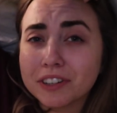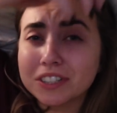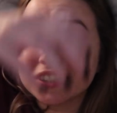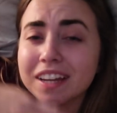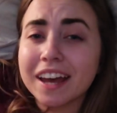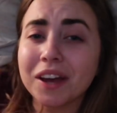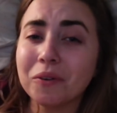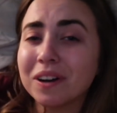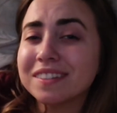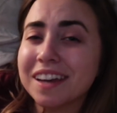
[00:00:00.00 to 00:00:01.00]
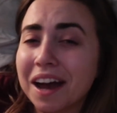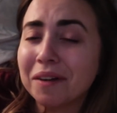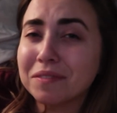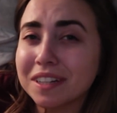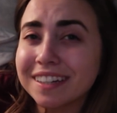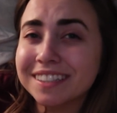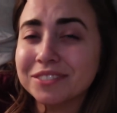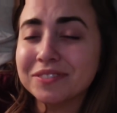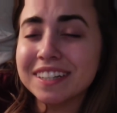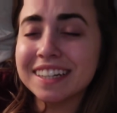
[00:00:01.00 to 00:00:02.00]
for today. What's happening
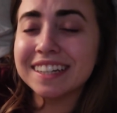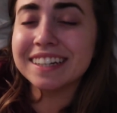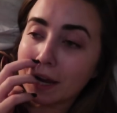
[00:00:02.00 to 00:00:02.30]
to me?